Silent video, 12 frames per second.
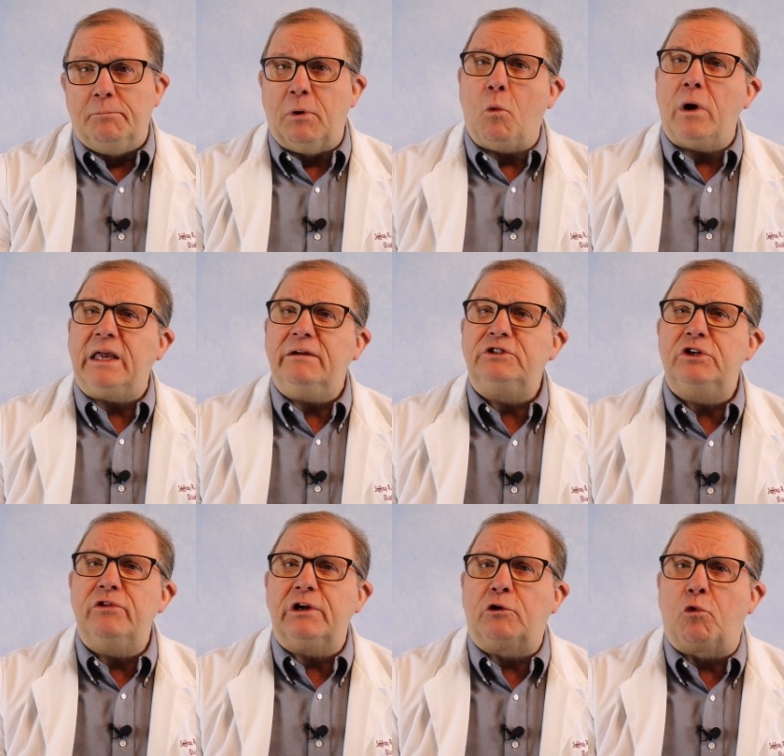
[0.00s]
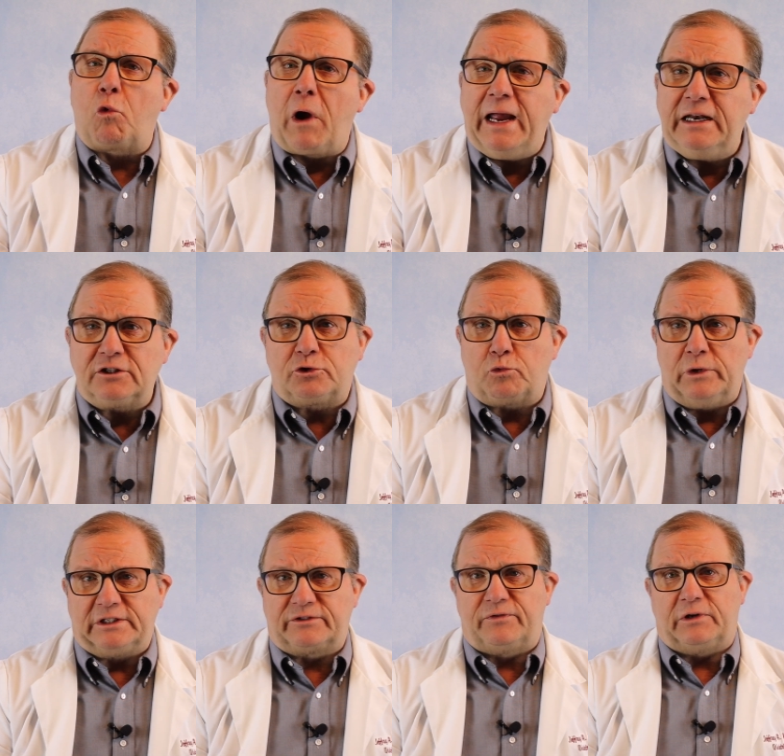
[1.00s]
But what gives you the greatest
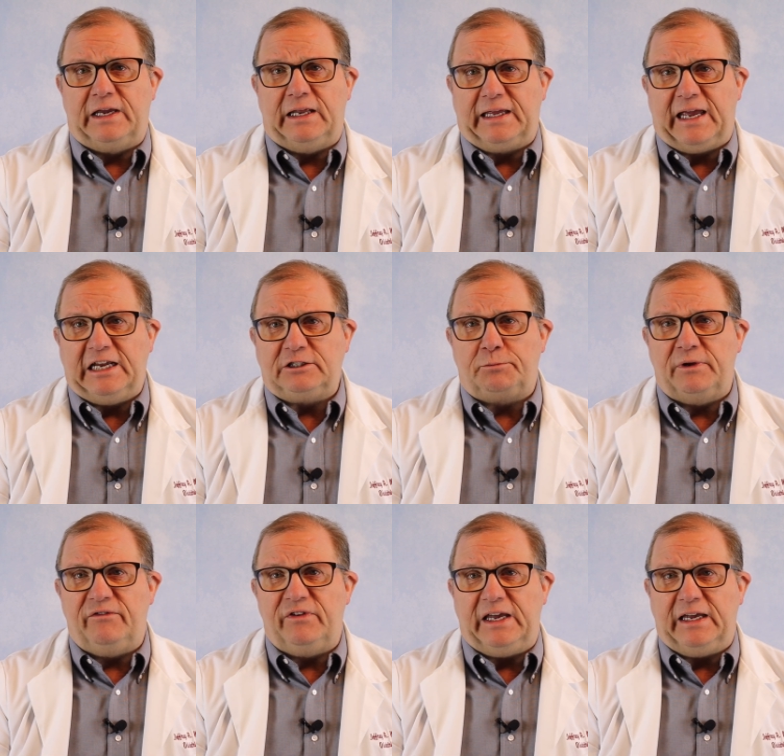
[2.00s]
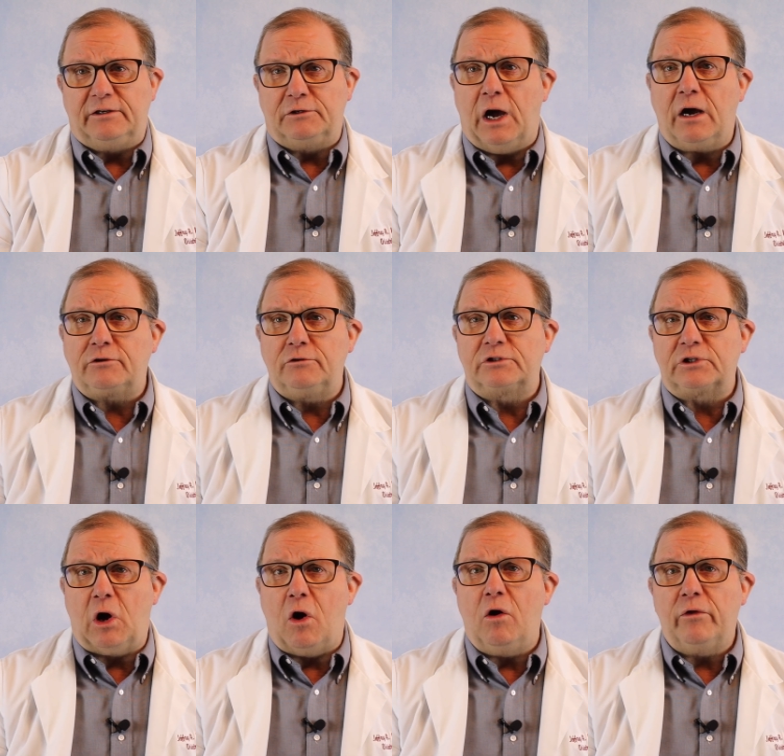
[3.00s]
risk for getting HPV? And doctors
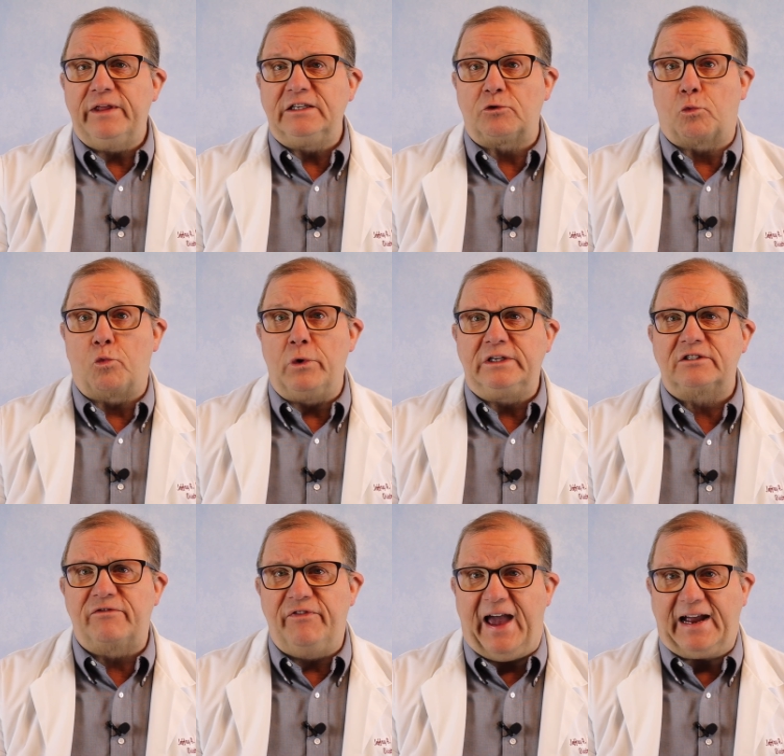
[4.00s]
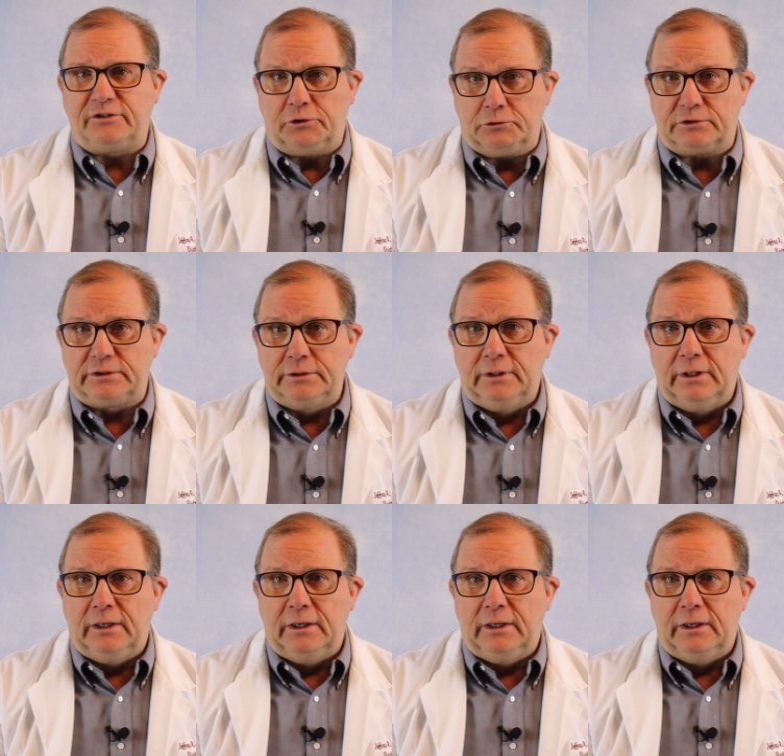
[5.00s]
call this risk factors.